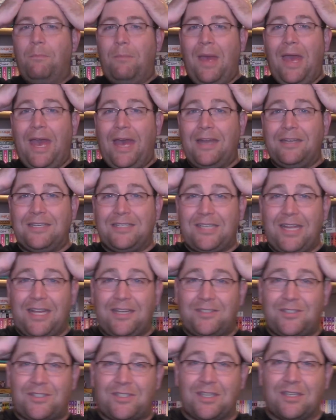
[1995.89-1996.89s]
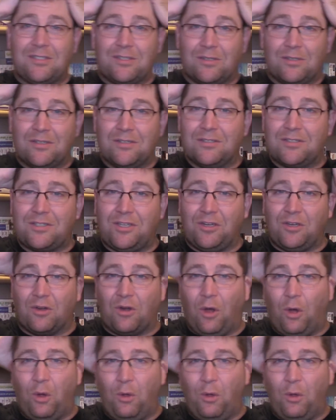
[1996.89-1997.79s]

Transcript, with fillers: man, to take scissors to your